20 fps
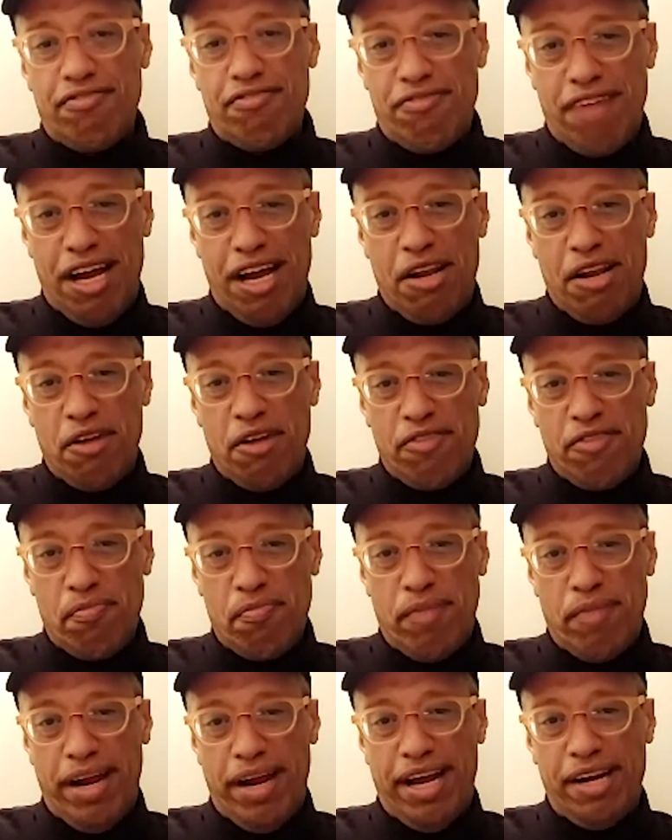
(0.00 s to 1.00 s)
that
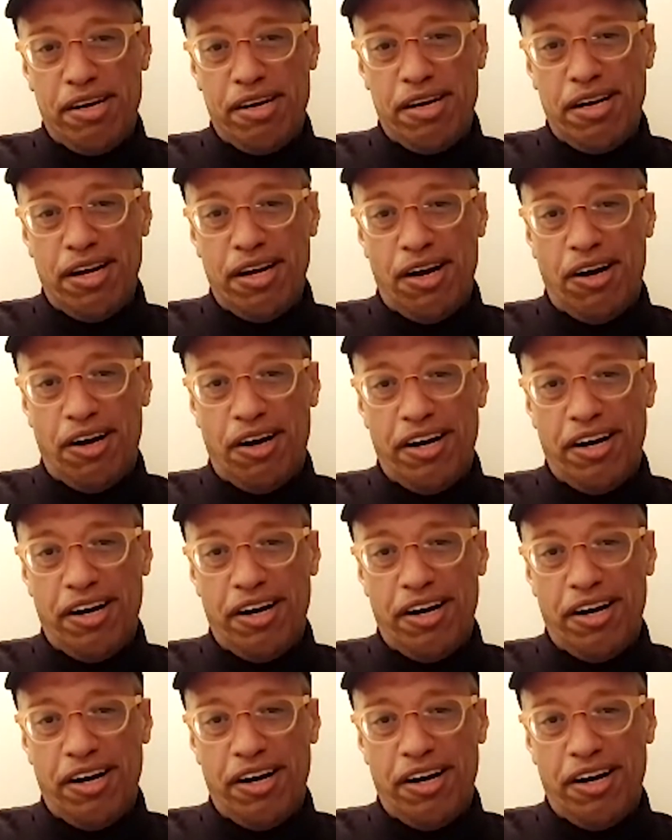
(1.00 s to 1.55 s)
branding is a